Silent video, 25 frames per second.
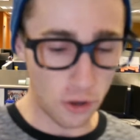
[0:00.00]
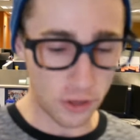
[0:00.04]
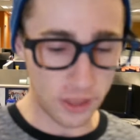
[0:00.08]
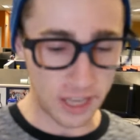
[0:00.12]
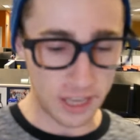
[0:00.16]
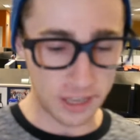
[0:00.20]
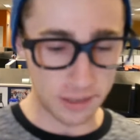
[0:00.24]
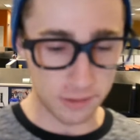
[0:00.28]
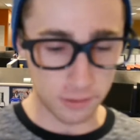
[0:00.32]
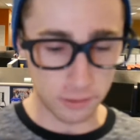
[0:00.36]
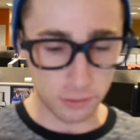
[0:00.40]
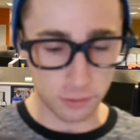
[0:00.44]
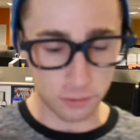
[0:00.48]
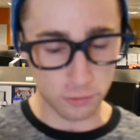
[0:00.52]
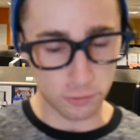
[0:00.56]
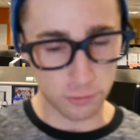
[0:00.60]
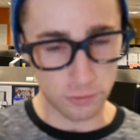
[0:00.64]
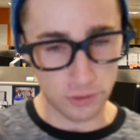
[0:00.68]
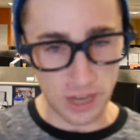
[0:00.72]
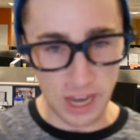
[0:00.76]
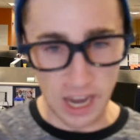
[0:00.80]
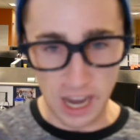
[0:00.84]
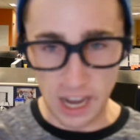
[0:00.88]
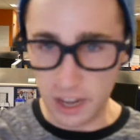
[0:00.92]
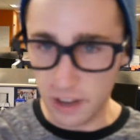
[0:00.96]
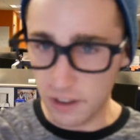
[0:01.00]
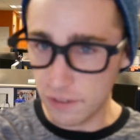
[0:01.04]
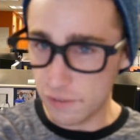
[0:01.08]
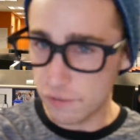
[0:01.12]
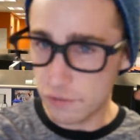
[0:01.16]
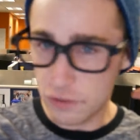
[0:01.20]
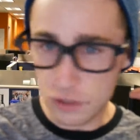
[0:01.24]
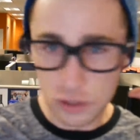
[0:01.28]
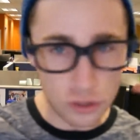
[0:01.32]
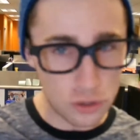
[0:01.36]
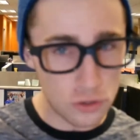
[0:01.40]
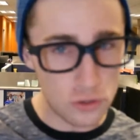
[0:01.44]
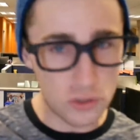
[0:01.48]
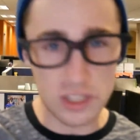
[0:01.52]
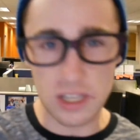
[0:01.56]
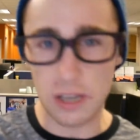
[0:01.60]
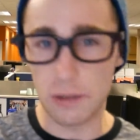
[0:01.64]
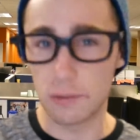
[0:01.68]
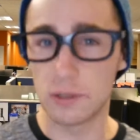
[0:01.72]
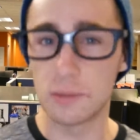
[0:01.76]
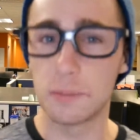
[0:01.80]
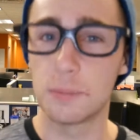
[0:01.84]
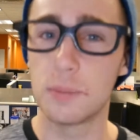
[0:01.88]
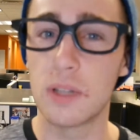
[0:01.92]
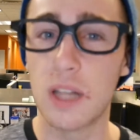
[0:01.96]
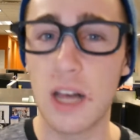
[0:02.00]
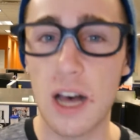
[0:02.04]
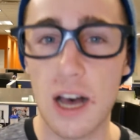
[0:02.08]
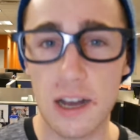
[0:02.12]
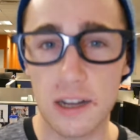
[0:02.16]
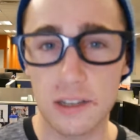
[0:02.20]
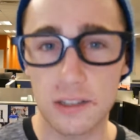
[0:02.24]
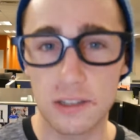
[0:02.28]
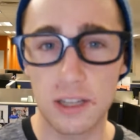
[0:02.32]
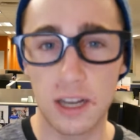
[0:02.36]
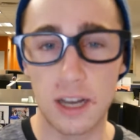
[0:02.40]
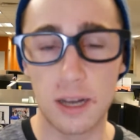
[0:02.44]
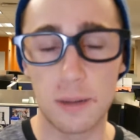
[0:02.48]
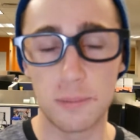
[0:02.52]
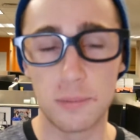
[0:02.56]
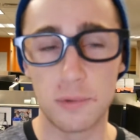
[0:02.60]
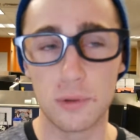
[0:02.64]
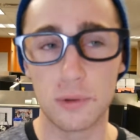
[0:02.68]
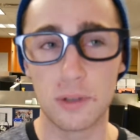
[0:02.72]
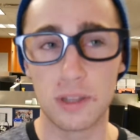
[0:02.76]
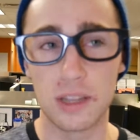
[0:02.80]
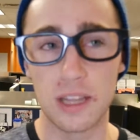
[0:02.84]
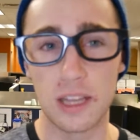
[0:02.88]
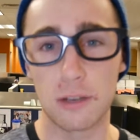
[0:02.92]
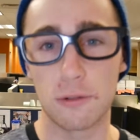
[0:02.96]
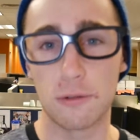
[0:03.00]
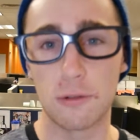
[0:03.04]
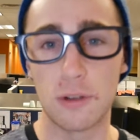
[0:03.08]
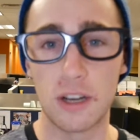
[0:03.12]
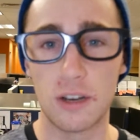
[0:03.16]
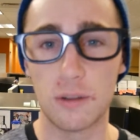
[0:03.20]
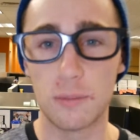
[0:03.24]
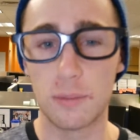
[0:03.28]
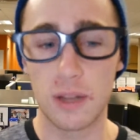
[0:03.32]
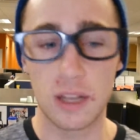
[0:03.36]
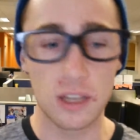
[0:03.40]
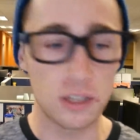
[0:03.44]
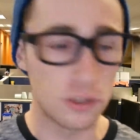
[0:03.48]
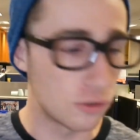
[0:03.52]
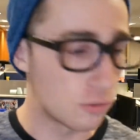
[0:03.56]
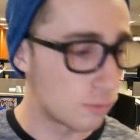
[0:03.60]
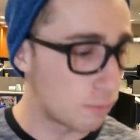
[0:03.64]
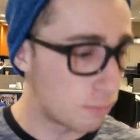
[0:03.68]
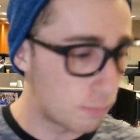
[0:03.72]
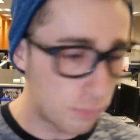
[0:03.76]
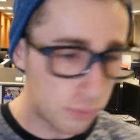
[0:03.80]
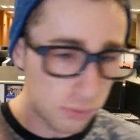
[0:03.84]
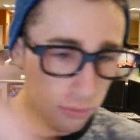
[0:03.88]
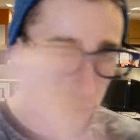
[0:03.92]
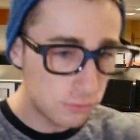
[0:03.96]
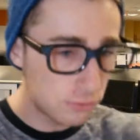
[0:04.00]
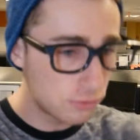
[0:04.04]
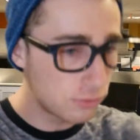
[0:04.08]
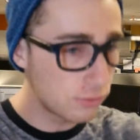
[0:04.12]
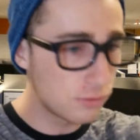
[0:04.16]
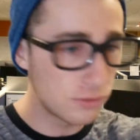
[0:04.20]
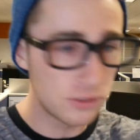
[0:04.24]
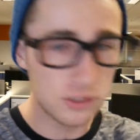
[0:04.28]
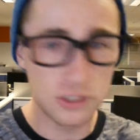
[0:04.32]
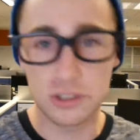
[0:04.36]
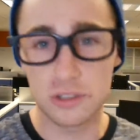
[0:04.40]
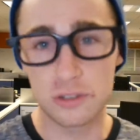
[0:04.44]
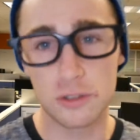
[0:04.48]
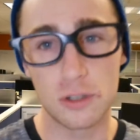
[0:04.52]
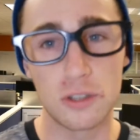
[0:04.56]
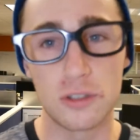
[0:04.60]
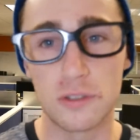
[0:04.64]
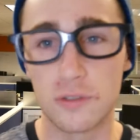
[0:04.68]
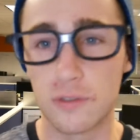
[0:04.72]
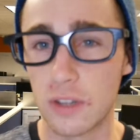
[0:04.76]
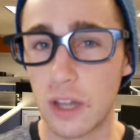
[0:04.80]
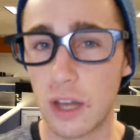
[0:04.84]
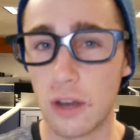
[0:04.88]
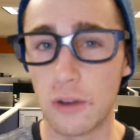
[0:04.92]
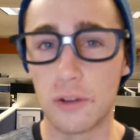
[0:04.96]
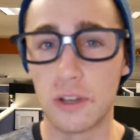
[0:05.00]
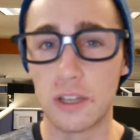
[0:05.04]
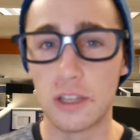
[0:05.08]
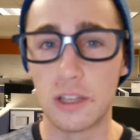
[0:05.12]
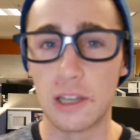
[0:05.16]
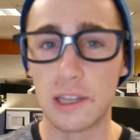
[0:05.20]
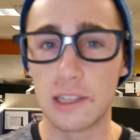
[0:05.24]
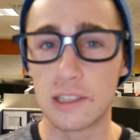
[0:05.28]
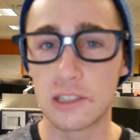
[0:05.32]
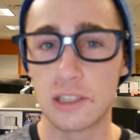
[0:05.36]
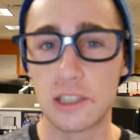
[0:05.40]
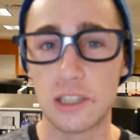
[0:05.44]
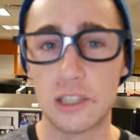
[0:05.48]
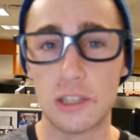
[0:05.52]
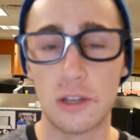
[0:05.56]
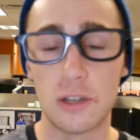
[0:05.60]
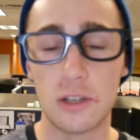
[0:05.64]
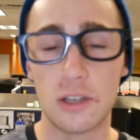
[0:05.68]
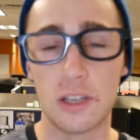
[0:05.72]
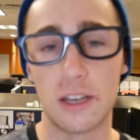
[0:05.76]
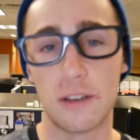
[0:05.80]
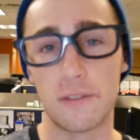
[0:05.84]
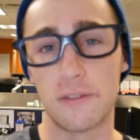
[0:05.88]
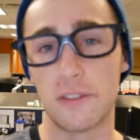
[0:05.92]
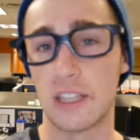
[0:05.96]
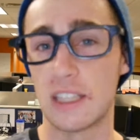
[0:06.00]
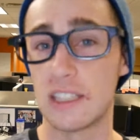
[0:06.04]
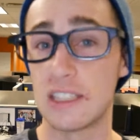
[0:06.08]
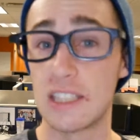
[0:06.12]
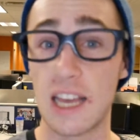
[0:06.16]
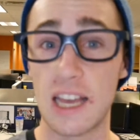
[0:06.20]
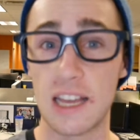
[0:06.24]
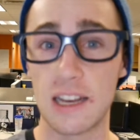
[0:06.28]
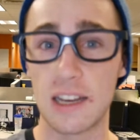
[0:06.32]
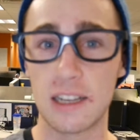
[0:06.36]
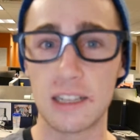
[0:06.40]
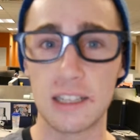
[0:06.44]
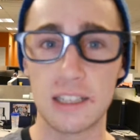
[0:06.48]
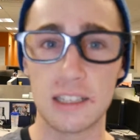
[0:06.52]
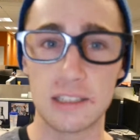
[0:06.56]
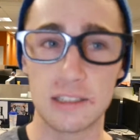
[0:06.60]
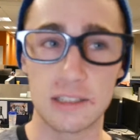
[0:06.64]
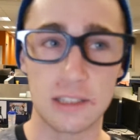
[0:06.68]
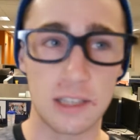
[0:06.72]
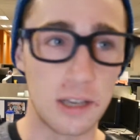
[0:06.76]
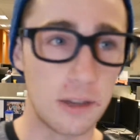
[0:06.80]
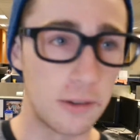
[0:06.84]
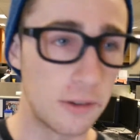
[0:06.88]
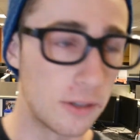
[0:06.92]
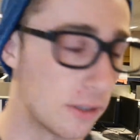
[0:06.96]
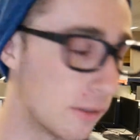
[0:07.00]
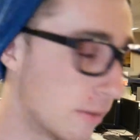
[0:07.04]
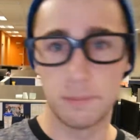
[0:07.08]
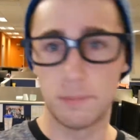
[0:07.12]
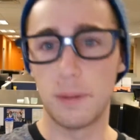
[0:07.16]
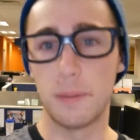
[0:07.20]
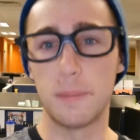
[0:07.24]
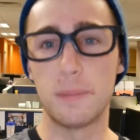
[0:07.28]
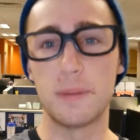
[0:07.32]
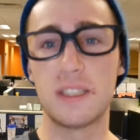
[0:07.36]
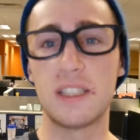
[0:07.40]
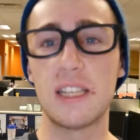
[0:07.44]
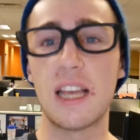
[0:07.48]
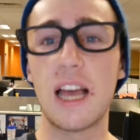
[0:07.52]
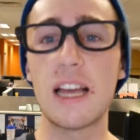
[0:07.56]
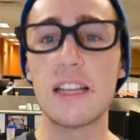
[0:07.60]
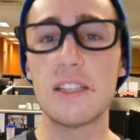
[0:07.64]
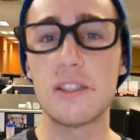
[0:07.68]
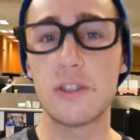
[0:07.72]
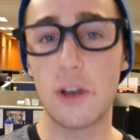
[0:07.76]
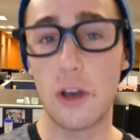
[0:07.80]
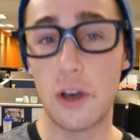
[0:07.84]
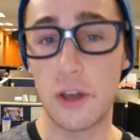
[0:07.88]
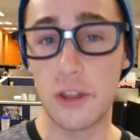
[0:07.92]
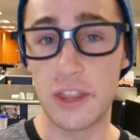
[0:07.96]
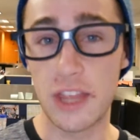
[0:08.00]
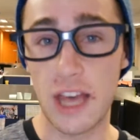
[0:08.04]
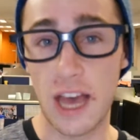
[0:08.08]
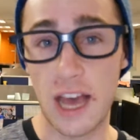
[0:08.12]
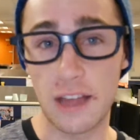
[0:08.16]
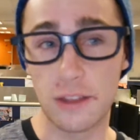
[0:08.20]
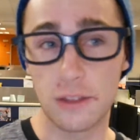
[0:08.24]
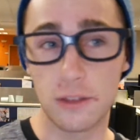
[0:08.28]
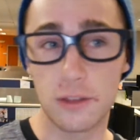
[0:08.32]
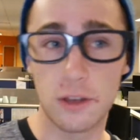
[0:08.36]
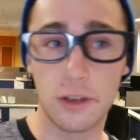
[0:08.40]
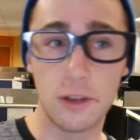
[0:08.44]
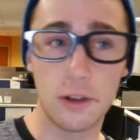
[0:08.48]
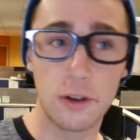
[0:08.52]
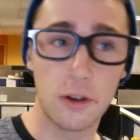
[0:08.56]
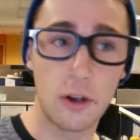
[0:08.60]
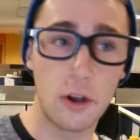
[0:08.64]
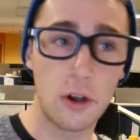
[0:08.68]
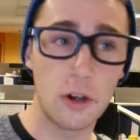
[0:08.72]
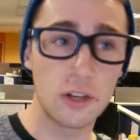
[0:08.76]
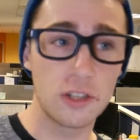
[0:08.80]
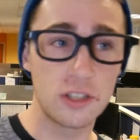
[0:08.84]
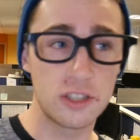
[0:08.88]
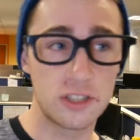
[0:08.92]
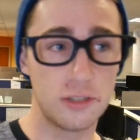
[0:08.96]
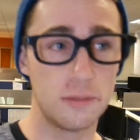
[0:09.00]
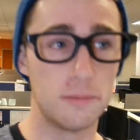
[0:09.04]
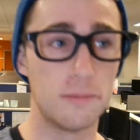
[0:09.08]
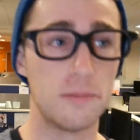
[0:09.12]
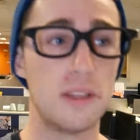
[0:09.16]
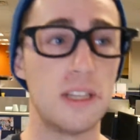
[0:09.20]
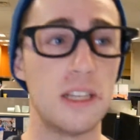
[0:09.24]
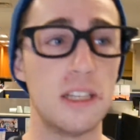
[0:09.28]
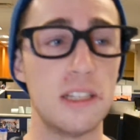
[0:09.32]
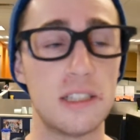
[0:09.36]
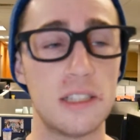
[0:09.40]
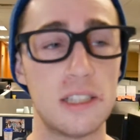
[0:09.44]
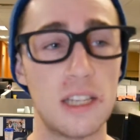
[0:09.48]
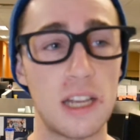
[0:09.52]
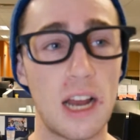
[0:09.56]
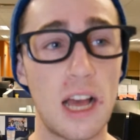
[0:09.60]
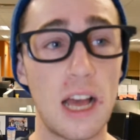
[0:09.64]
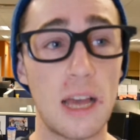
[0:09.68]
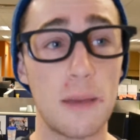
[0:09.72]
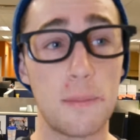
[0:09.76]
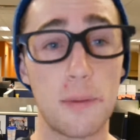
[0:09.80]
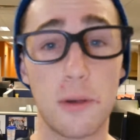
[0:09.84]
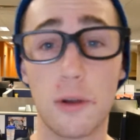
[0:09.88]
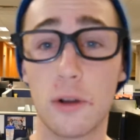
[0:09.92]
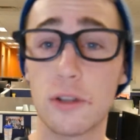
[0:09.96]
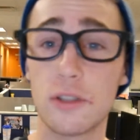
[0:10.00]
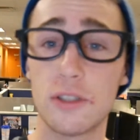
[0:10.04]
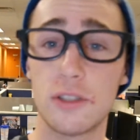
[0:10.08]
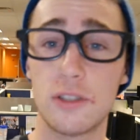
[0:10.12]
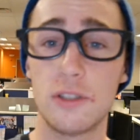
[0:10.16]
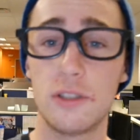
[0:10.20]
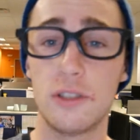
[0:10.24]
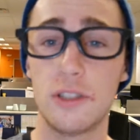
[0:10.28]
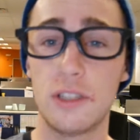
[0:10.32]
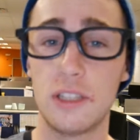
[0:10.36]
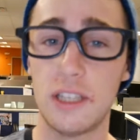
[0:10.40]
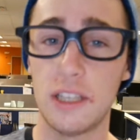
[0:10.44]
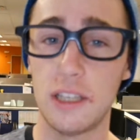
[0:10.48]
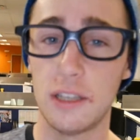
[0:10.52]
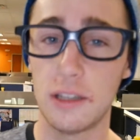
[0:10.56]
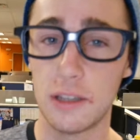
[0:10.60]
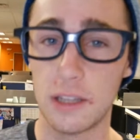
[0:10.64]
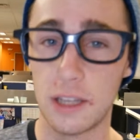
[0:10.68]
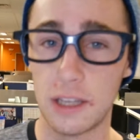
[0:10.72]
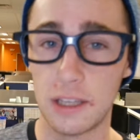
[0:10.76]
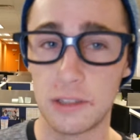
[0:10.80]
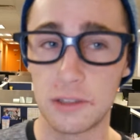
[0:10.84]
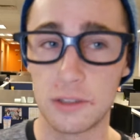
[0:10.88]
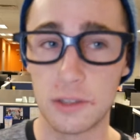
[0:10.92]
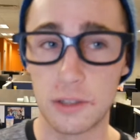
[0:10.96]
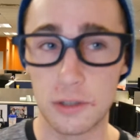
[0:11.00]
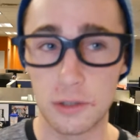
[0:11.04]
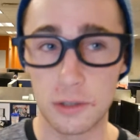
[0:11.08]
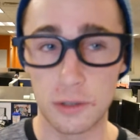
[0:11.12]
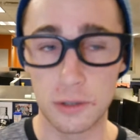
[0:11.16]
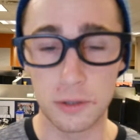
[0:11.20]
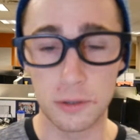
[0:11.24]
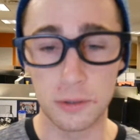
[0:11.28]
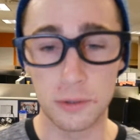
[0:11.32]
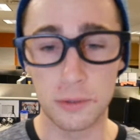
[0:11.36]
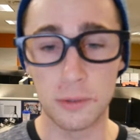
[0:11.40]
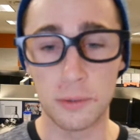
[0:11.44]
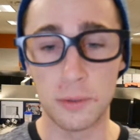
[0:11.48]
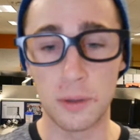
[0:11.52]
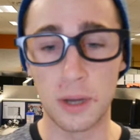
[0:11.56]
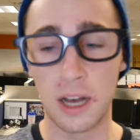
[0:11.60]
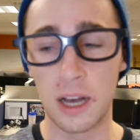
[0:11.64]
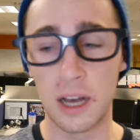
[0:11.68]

that creative juice that was blocked up during that creative block just starts flowing. Next thing you know, you have like 10 ideas going. But besides all that, there are some things that I personally like to do